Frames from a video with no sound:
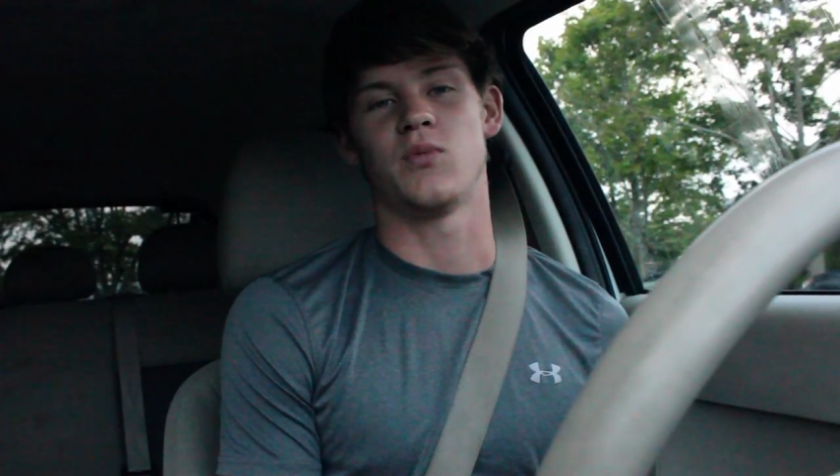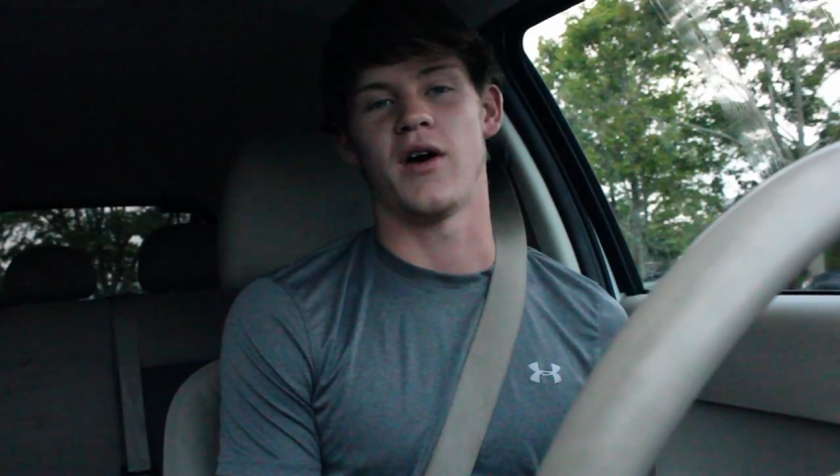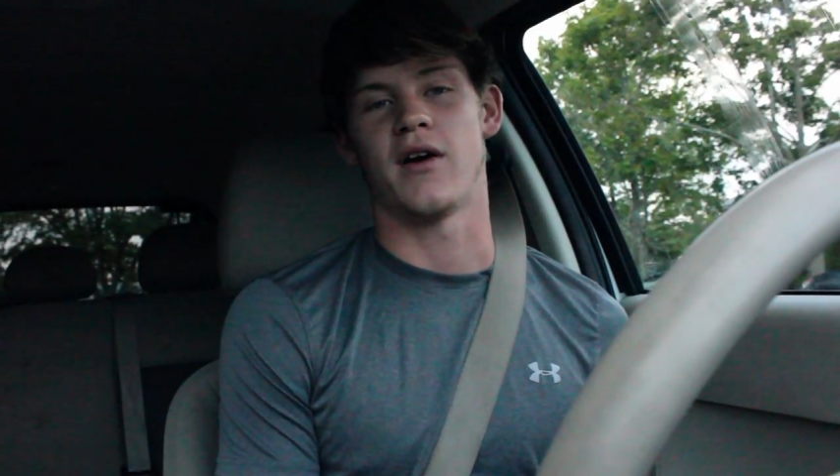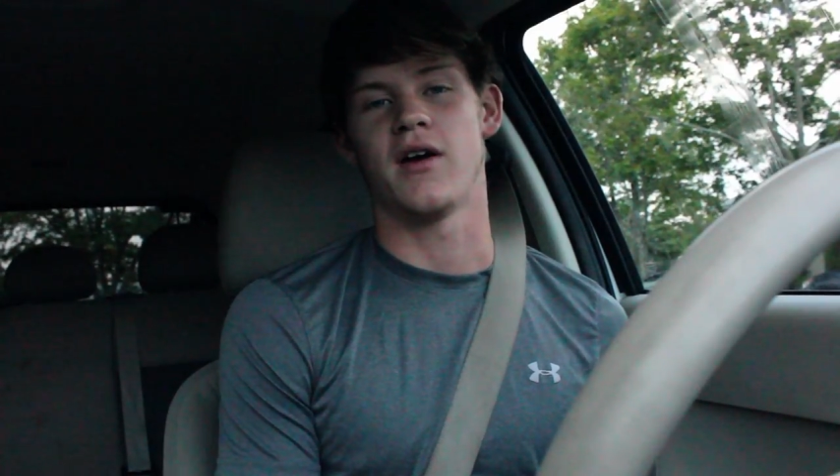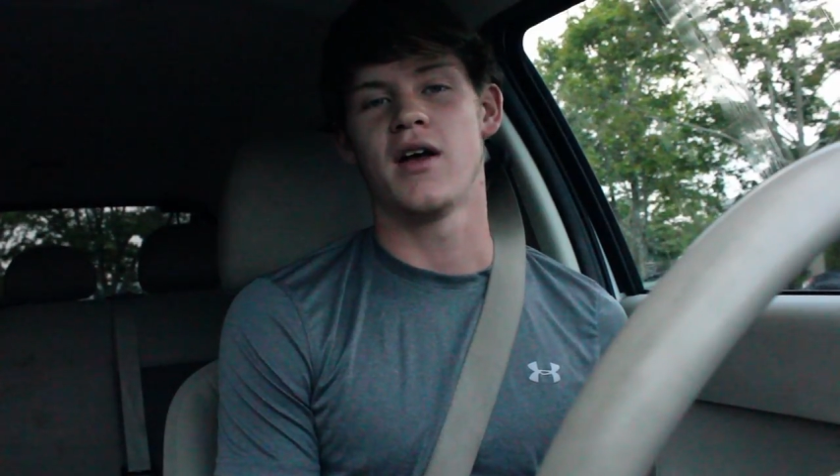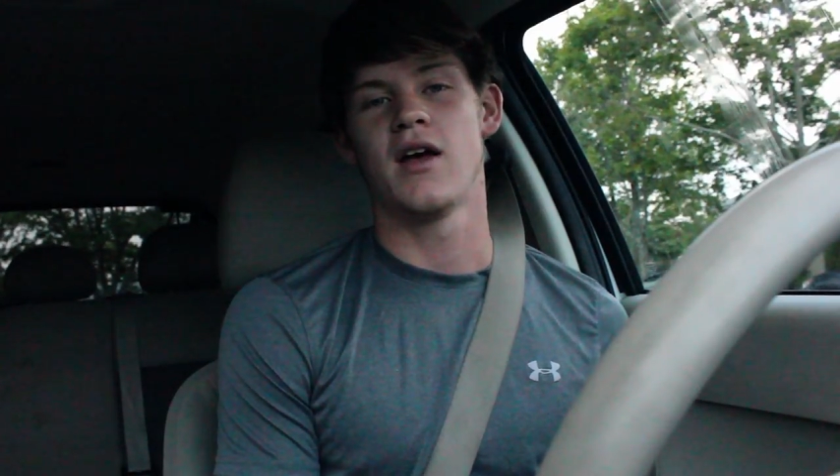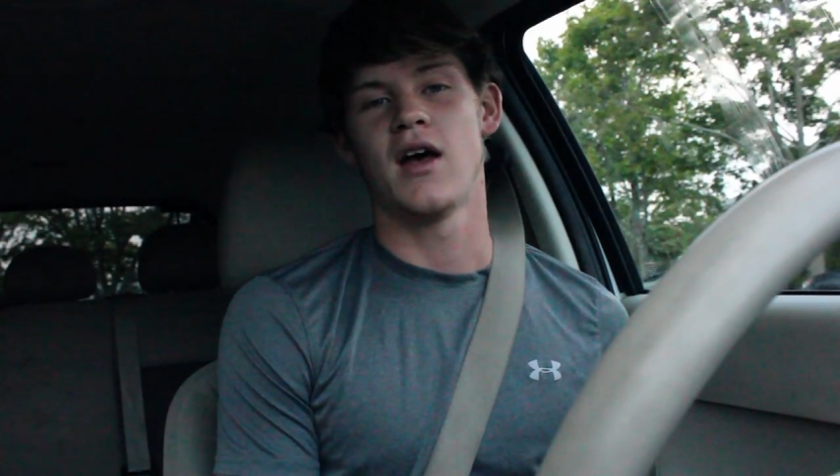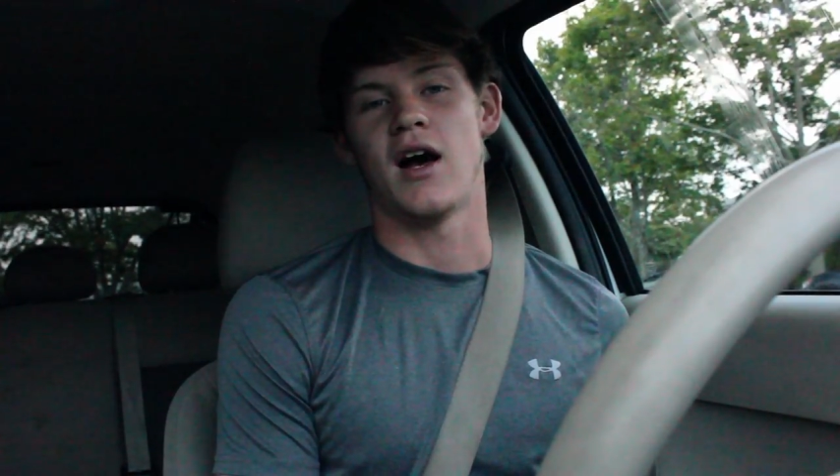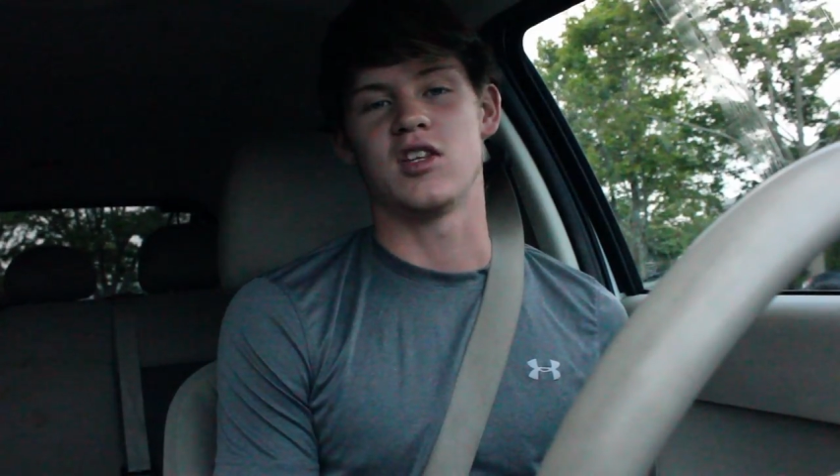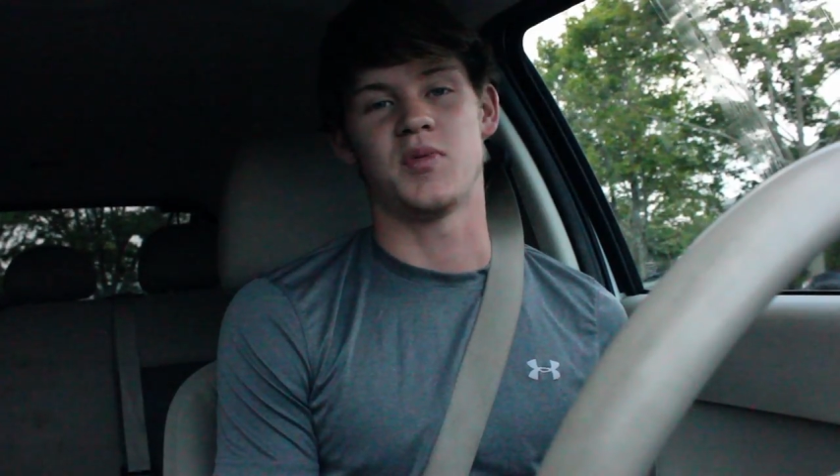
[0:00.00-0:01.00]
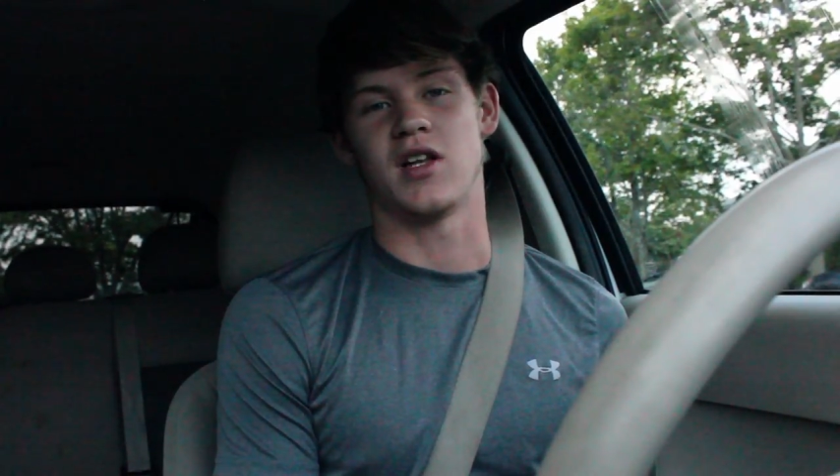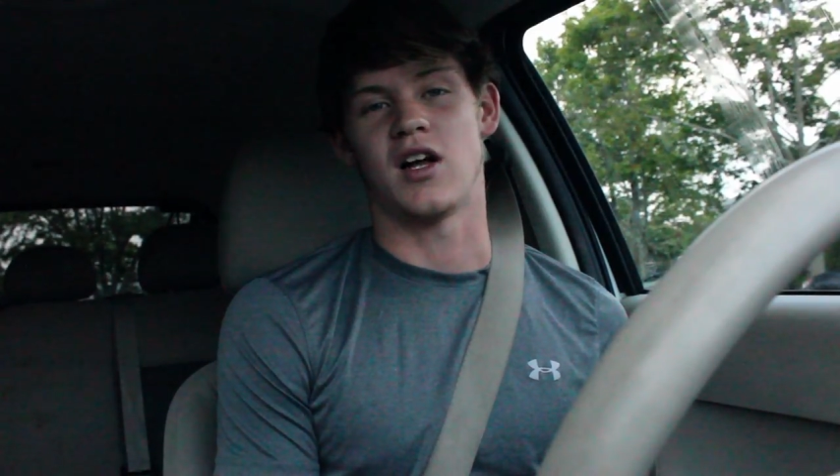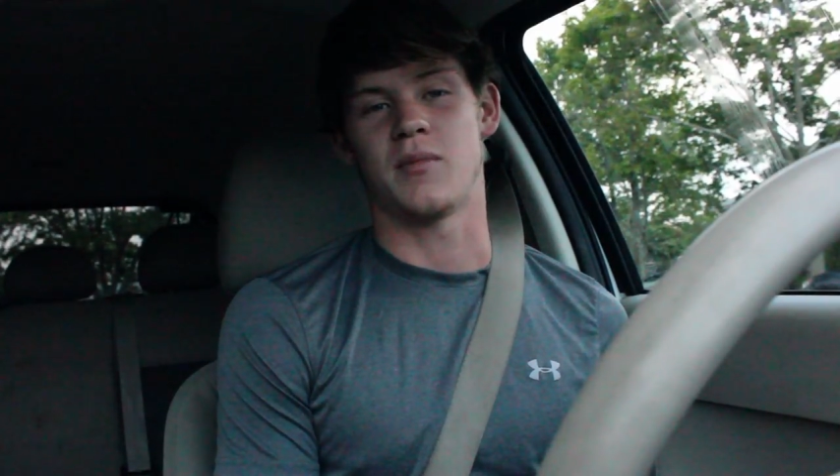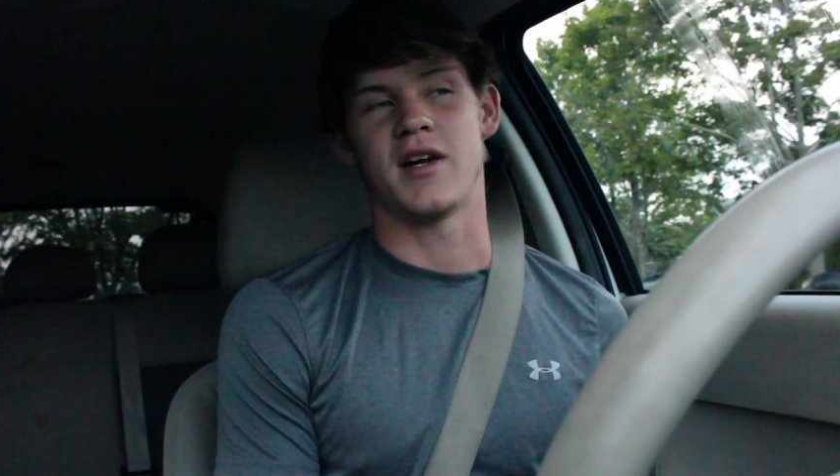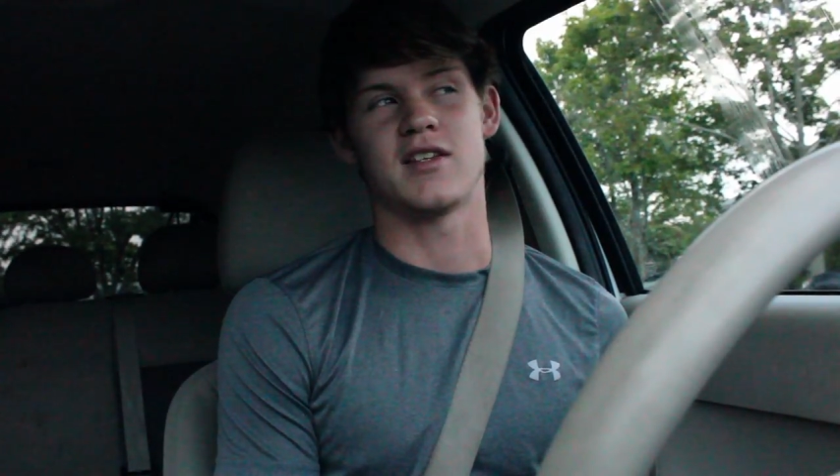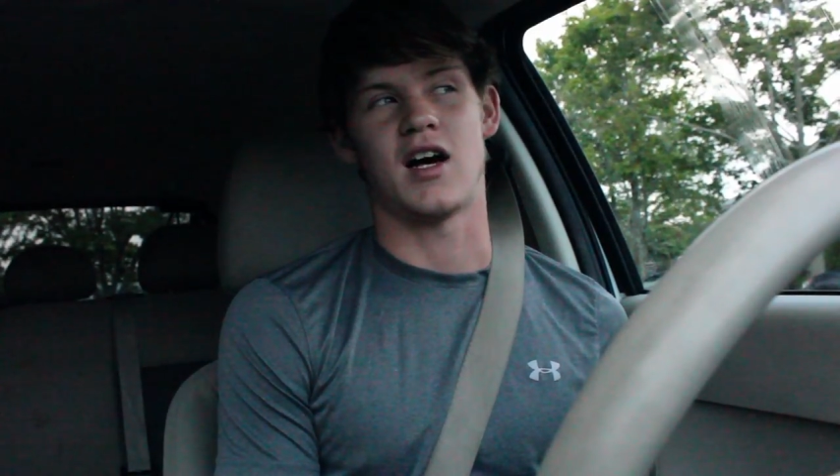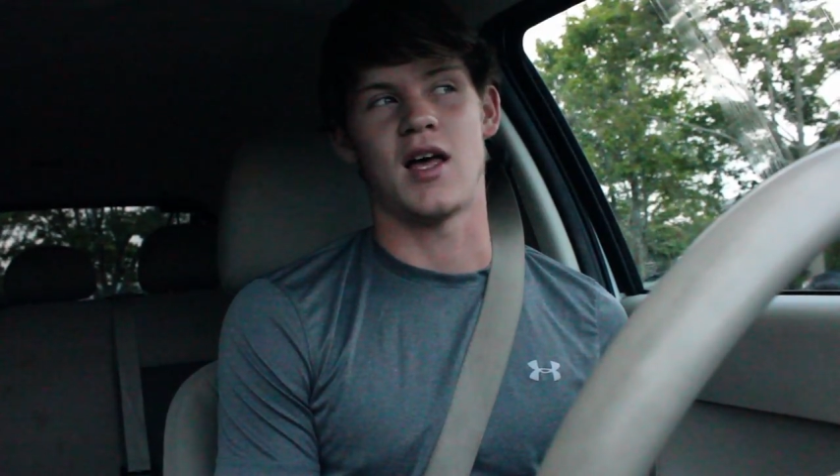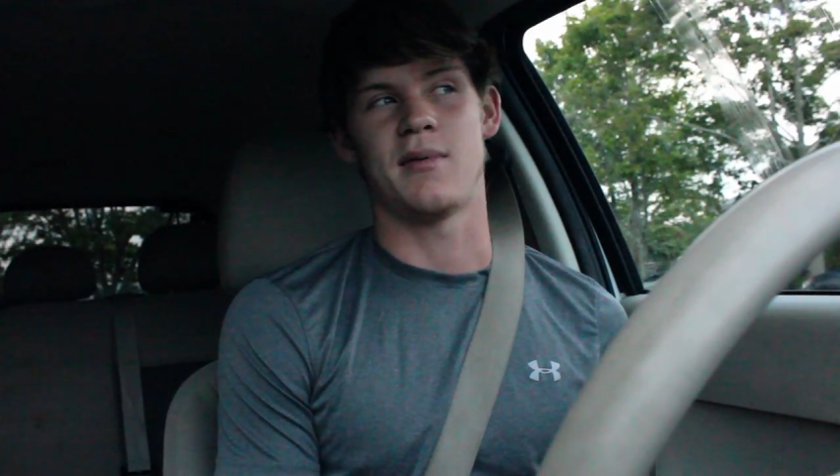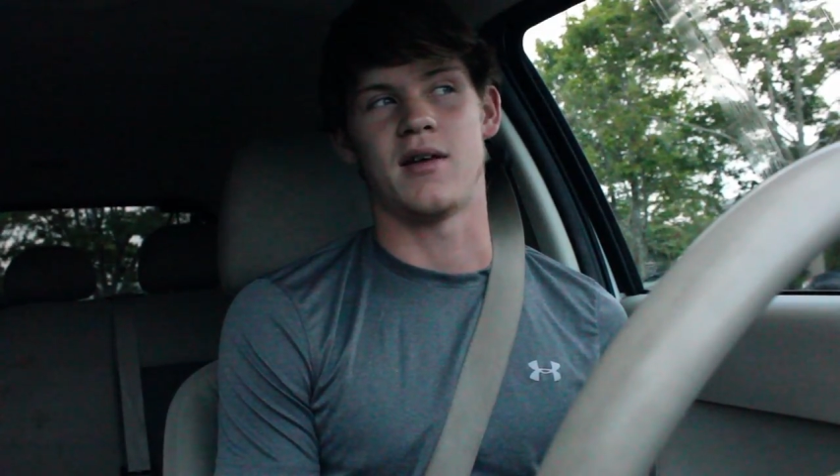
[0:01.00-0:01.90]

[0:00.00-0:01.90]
where I spent a lot of my time.